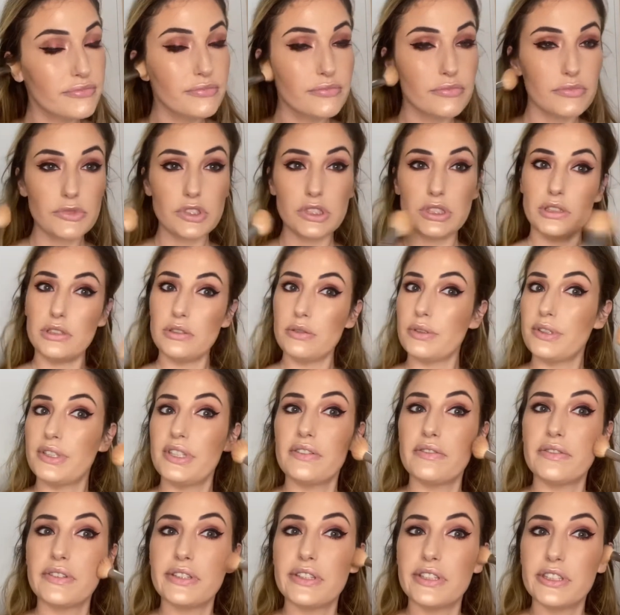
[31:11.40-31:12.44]
See, when
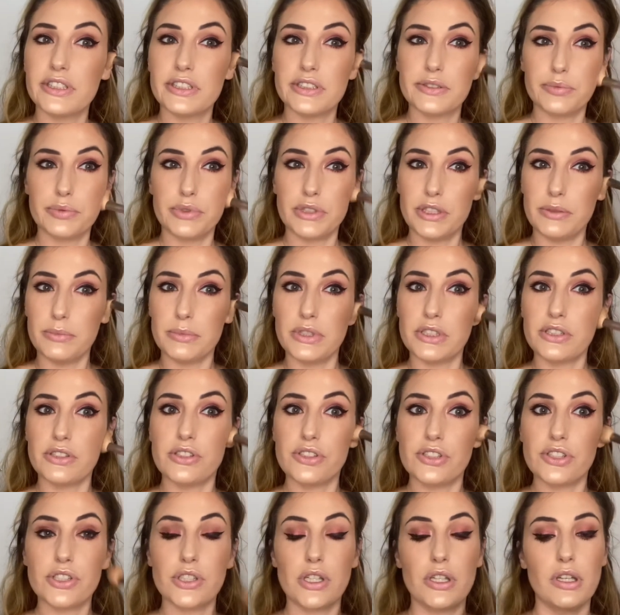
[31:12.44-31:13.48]
everything is pretty
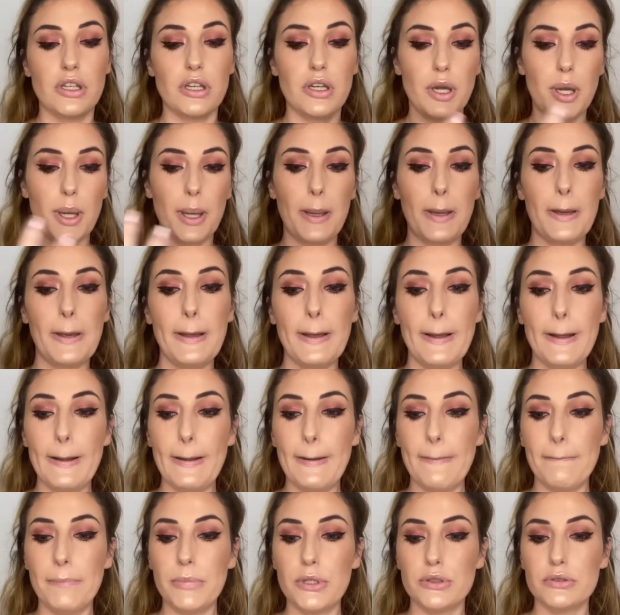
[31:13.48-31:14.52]
much
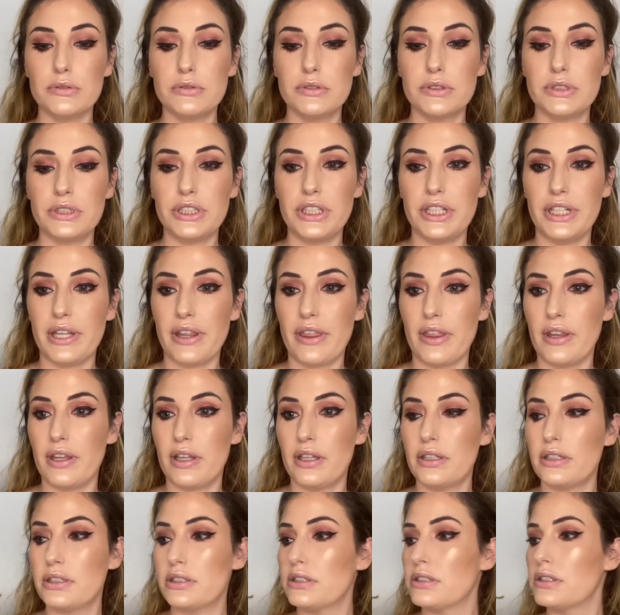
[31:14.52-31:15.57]
pulled together,
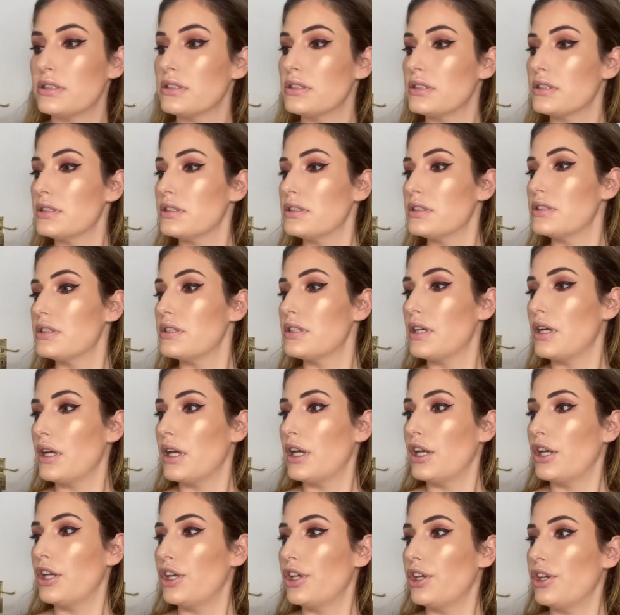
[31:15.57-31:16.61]

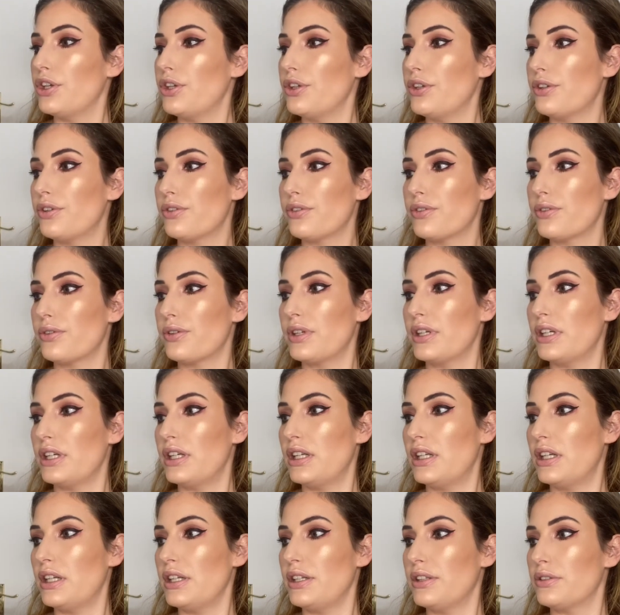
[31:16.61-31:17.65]
you don't
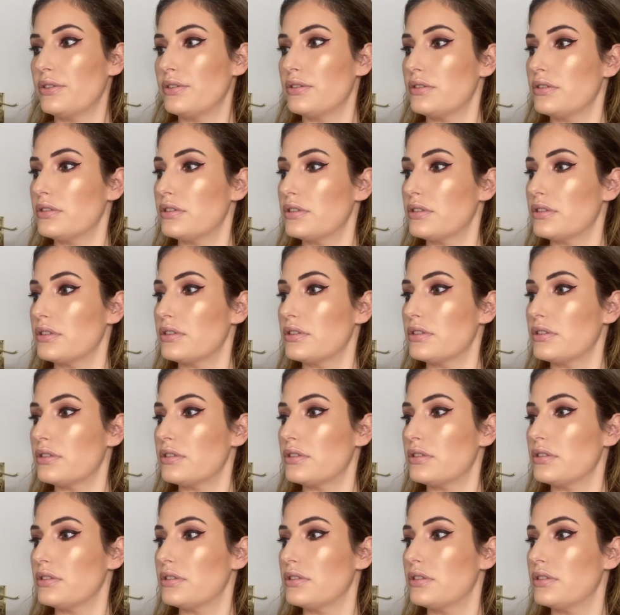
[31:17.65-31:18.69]
really notice.
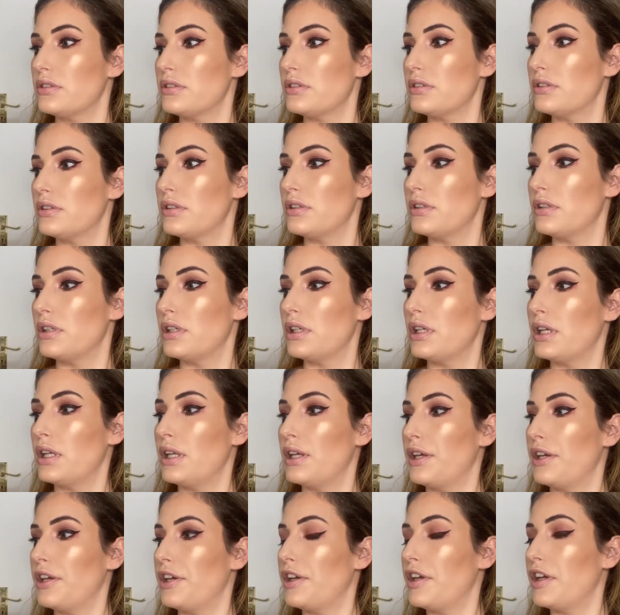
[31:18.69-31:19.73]

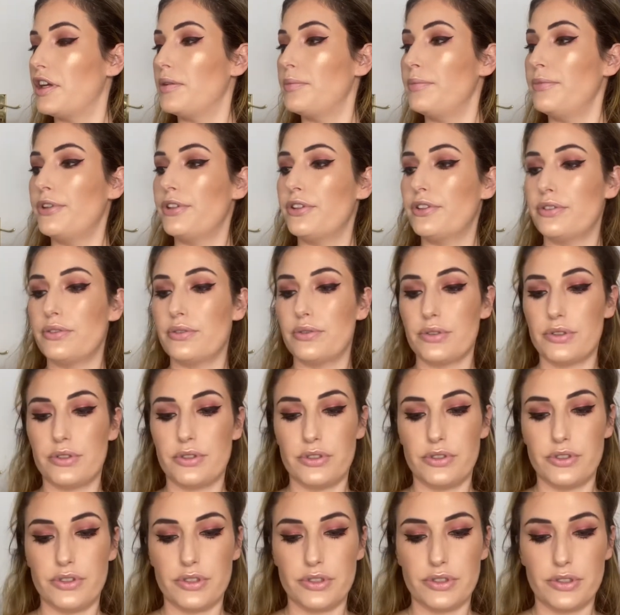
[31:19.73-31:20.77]
I'm gonna also
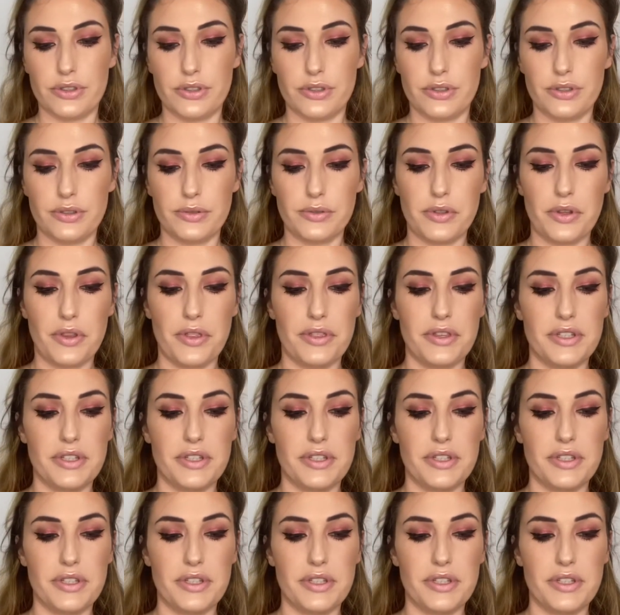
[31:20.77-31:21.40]
just the